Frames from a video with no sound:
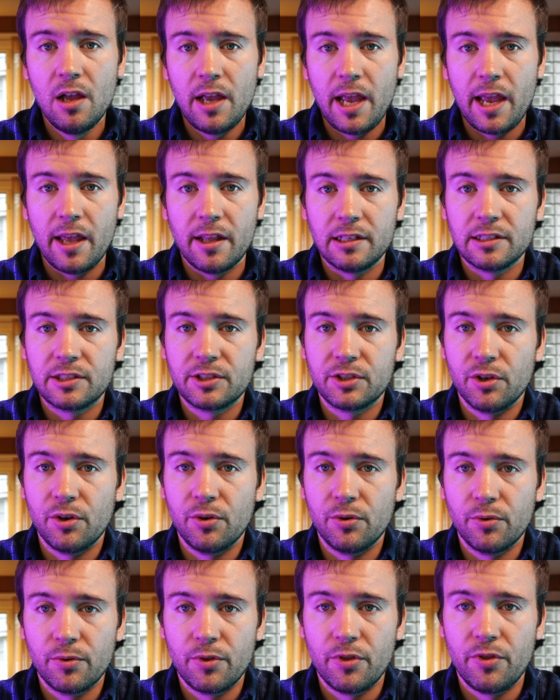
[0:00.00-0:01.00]
And
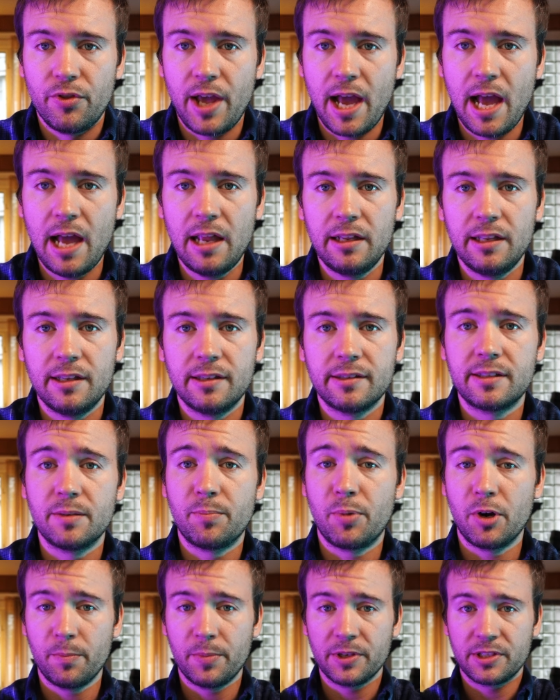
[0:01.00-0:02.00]
so that is the
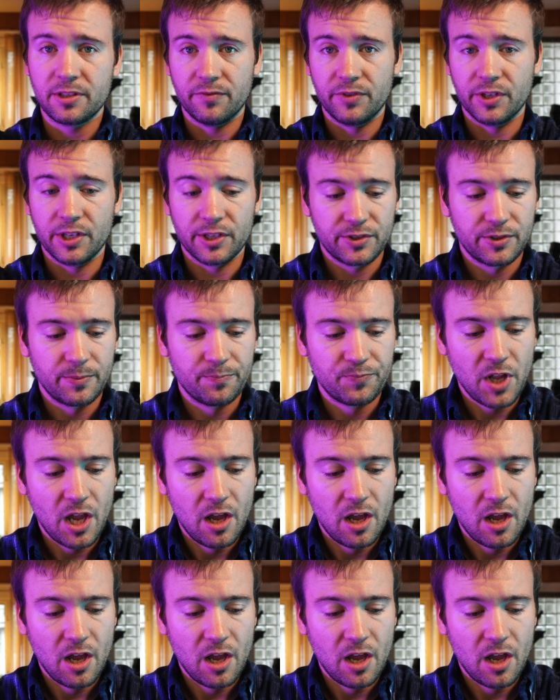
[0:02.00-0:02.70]
purpose of this.